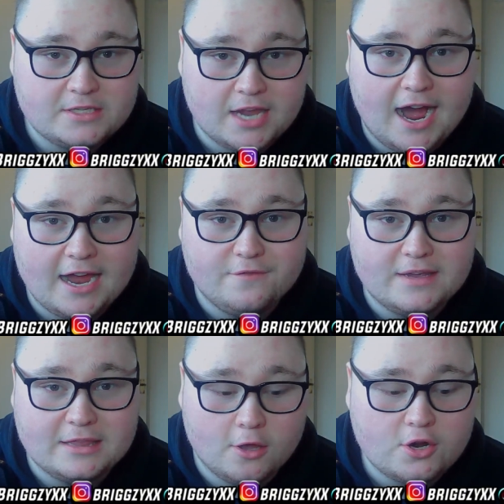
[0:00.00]
to
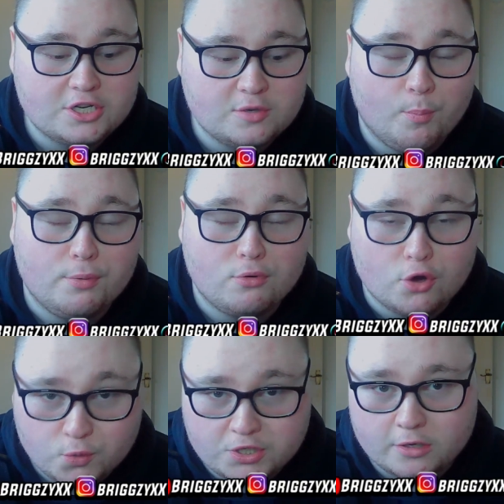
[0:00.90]
Ivy looked
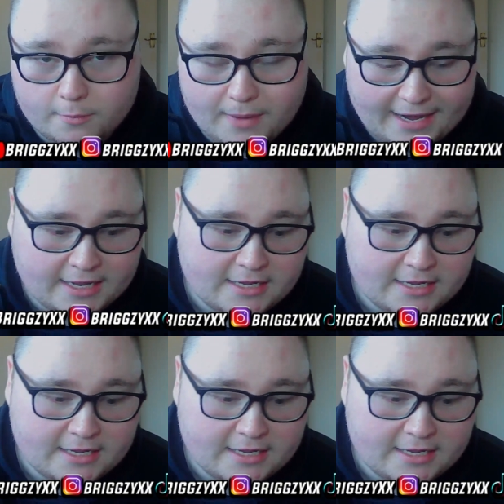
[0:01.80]
brutal, man.